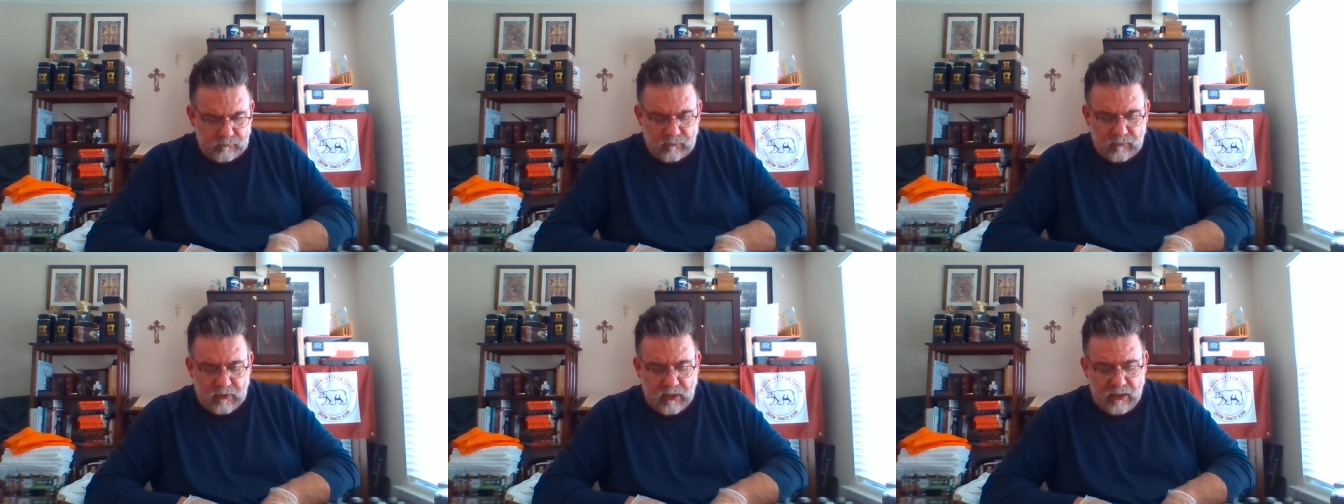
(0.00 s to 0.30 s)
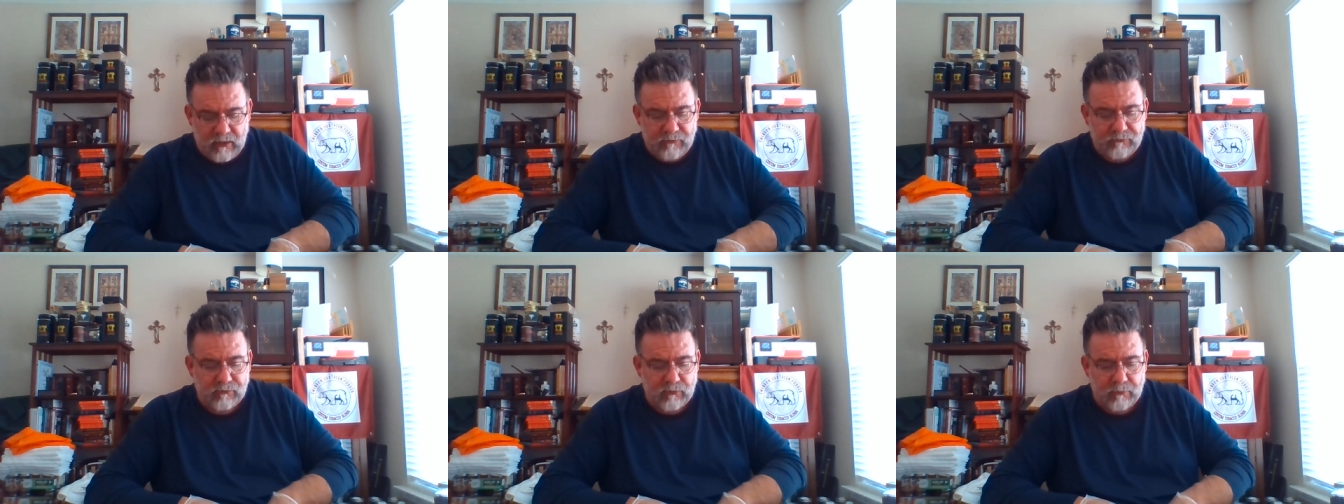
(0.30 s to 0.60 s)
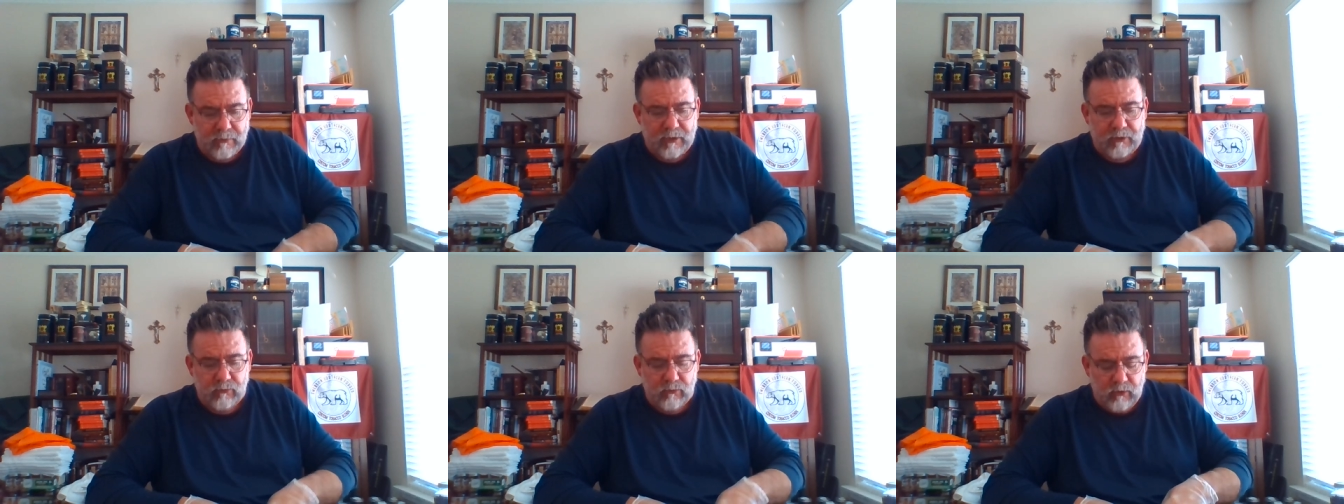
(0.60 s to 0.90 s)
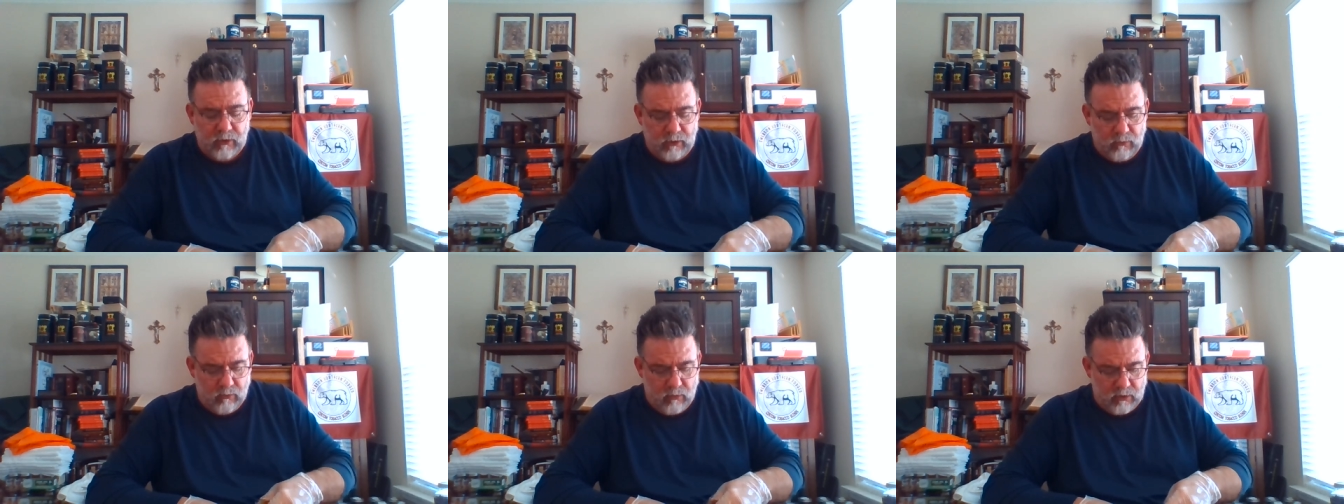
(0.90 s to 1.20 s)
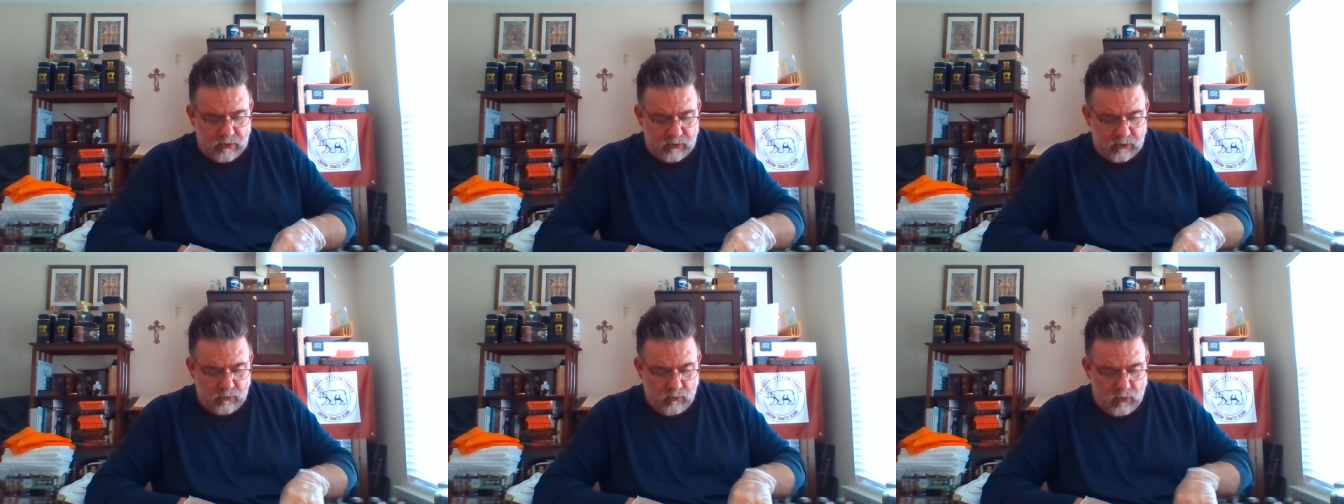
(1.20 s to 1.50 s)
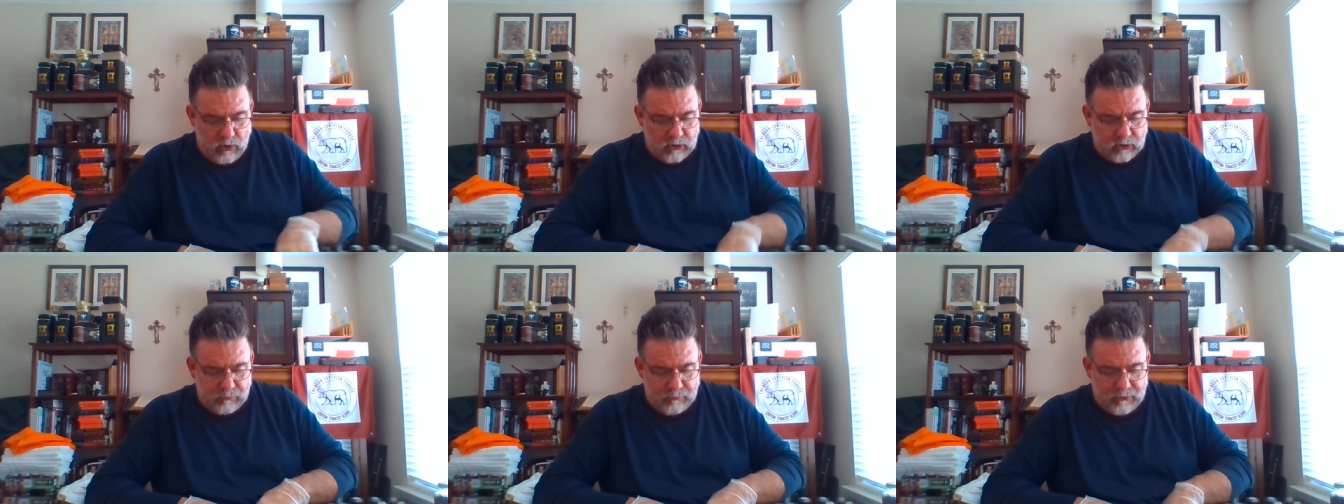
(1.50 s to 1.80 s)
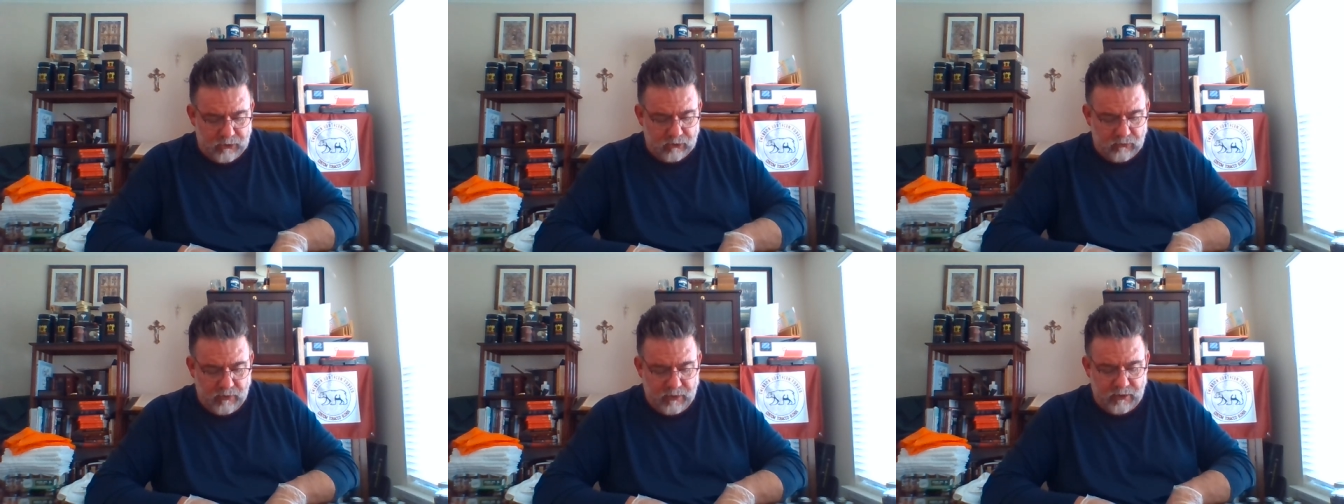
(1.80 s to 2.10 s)
And if somebody really wants to watch me
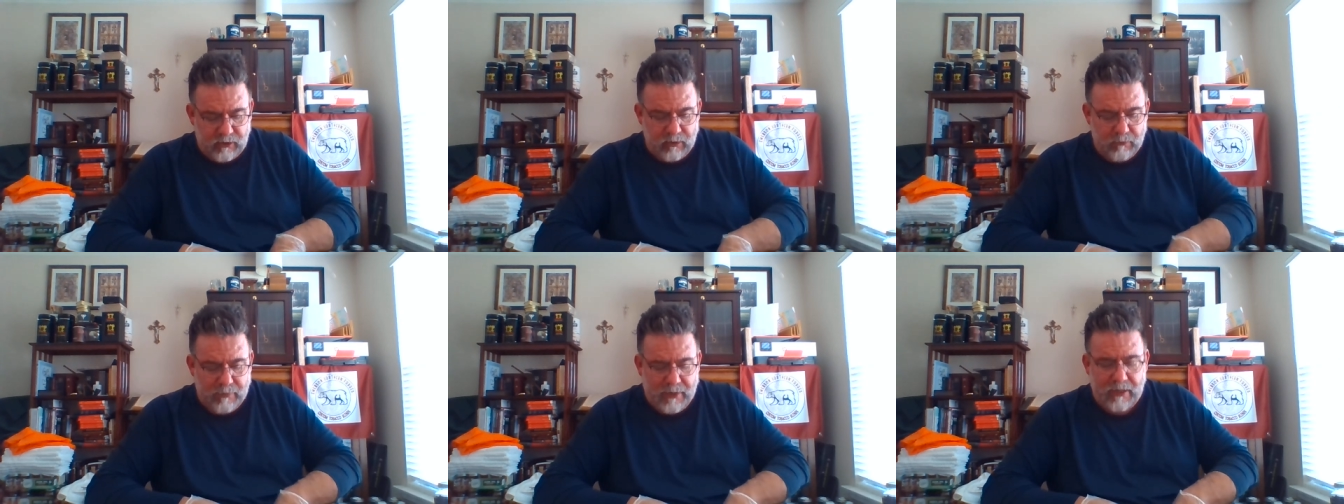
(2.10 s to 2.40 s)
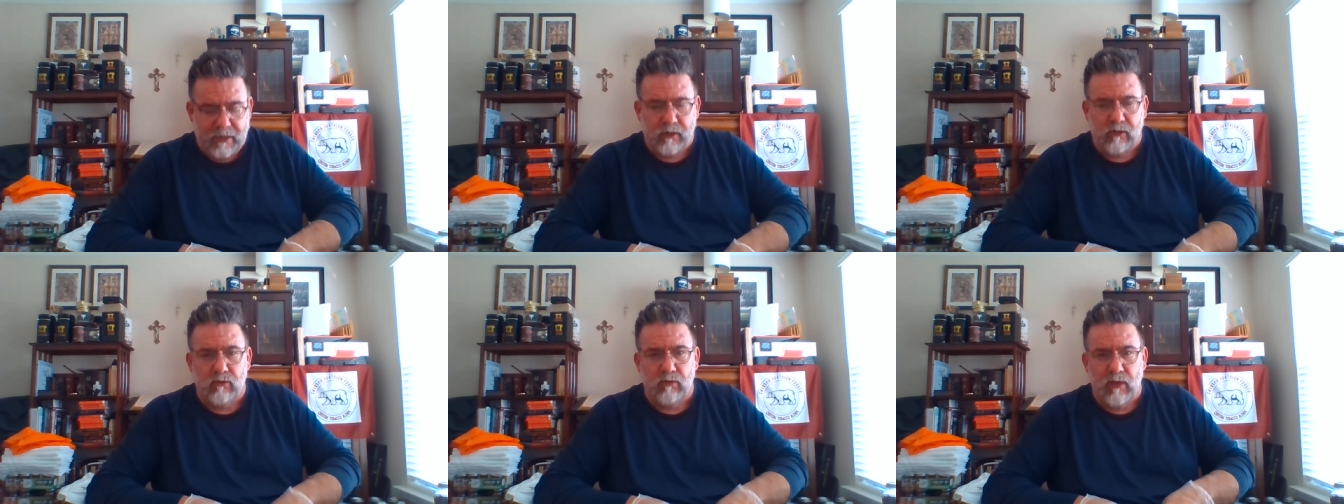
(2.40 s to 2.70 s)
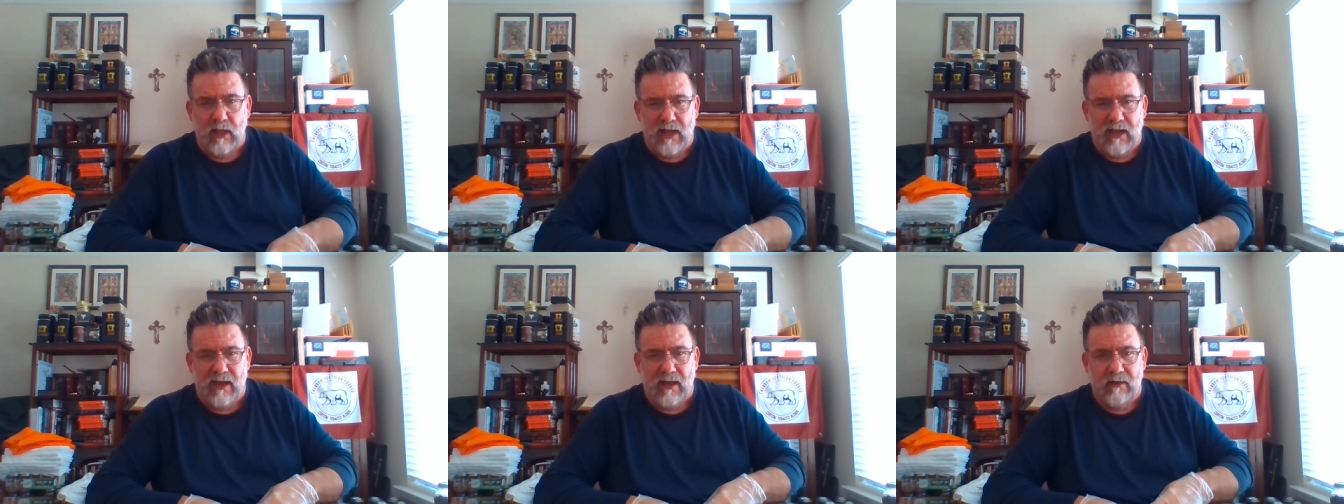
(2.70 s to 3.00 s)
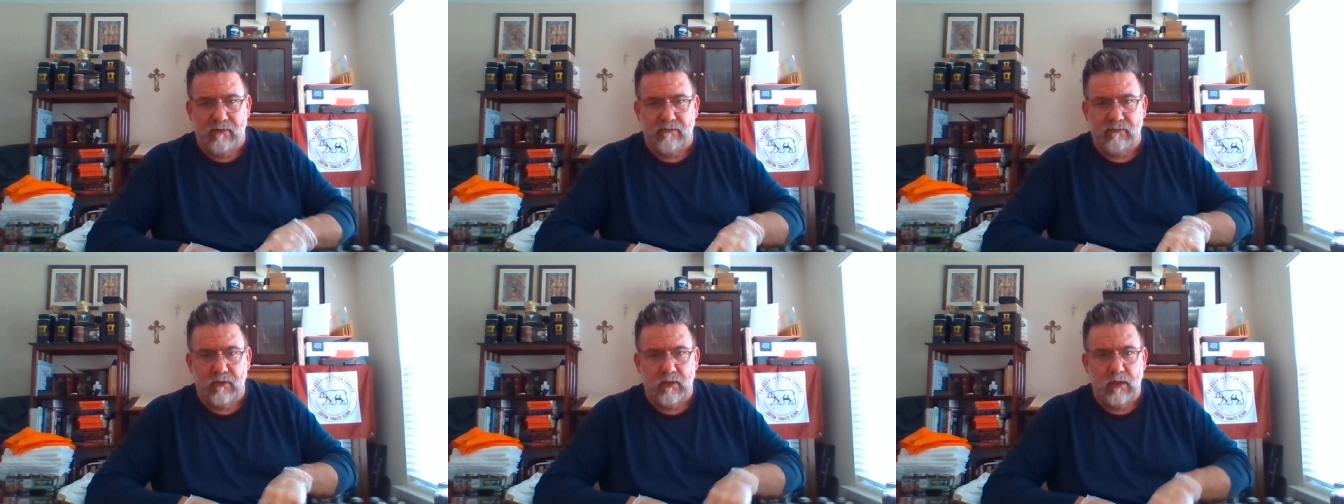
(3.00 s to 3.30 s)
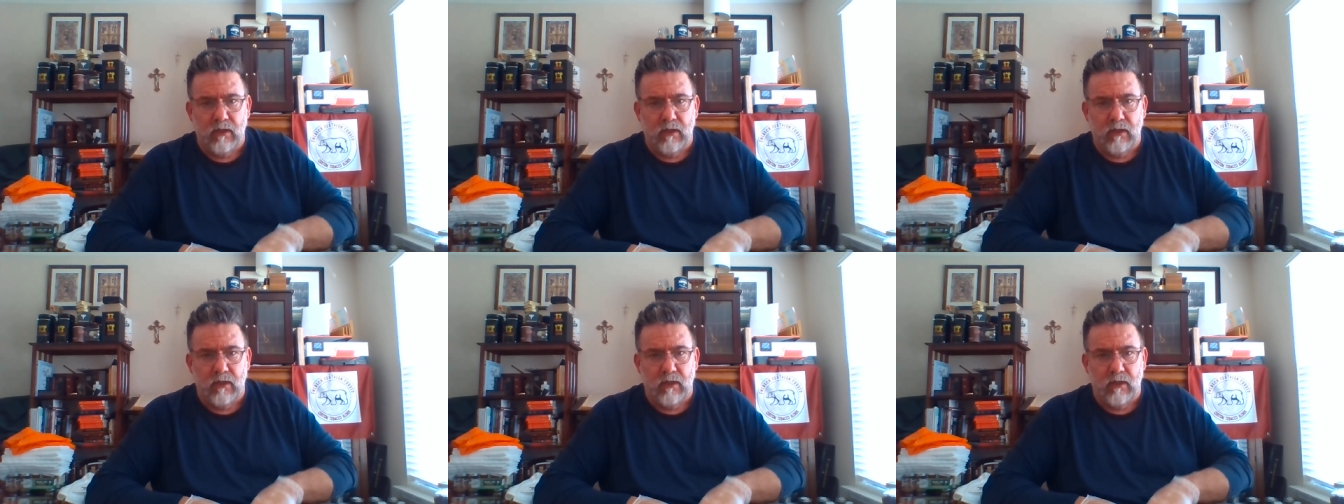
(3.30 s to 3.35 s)
shred tobacco live,